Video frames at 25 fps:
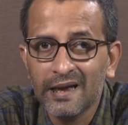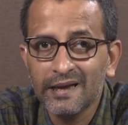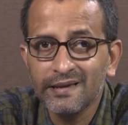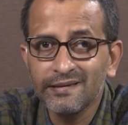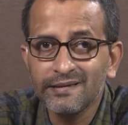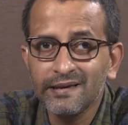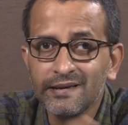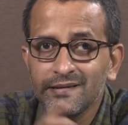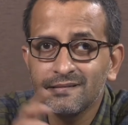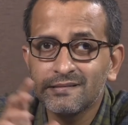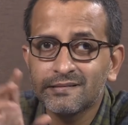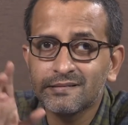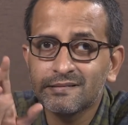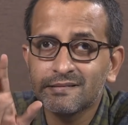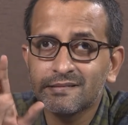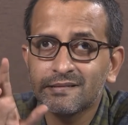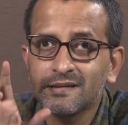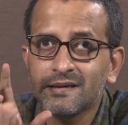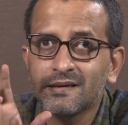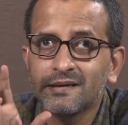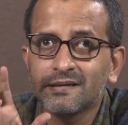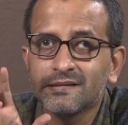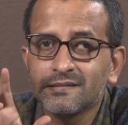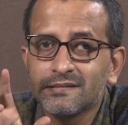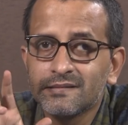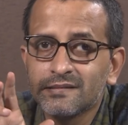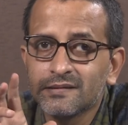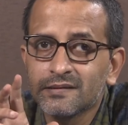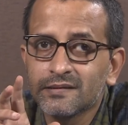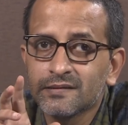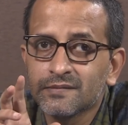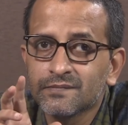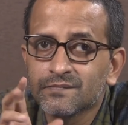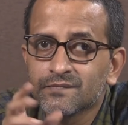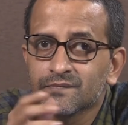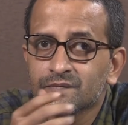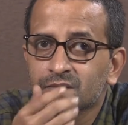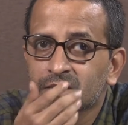As I said
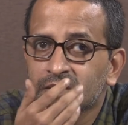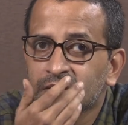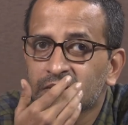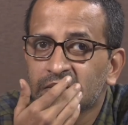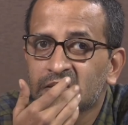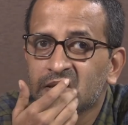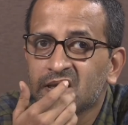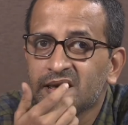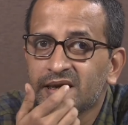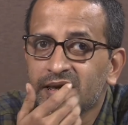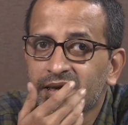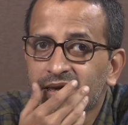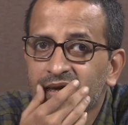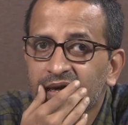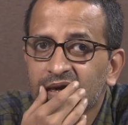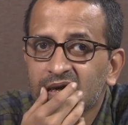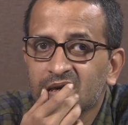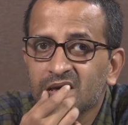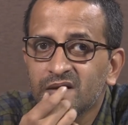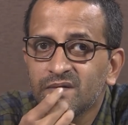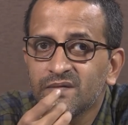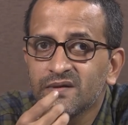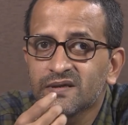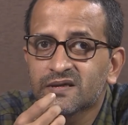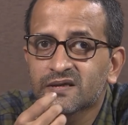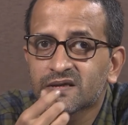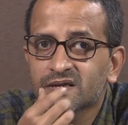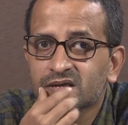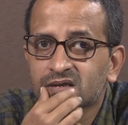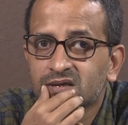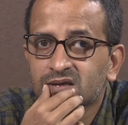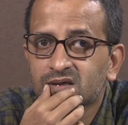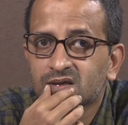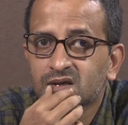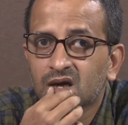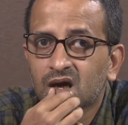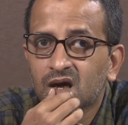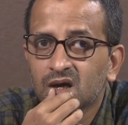the inductivists
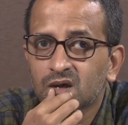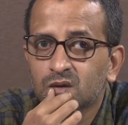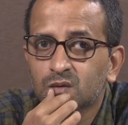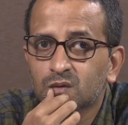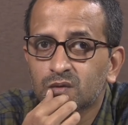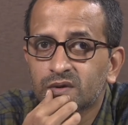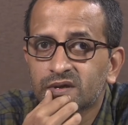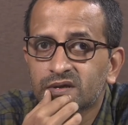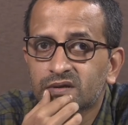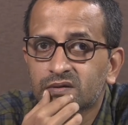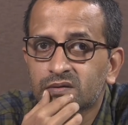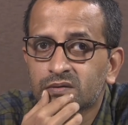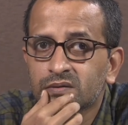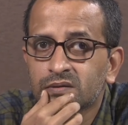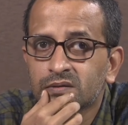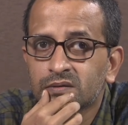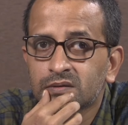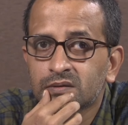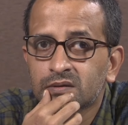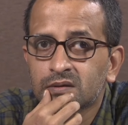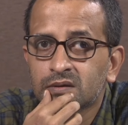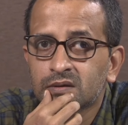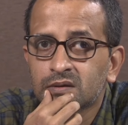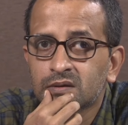start with